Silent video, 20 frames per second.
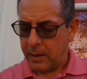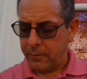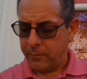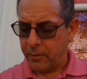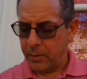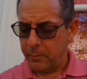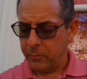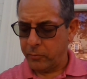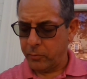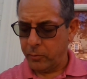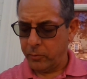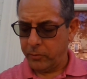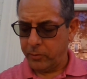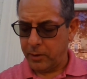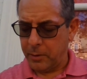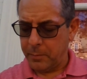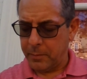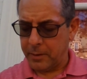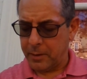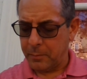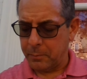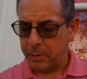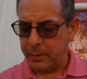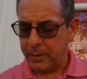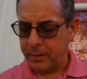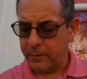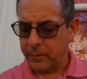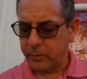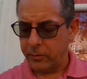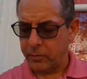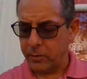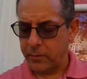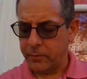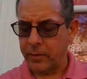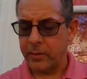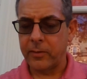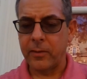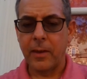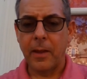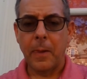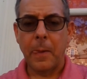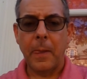from Jerusalem and completed their service,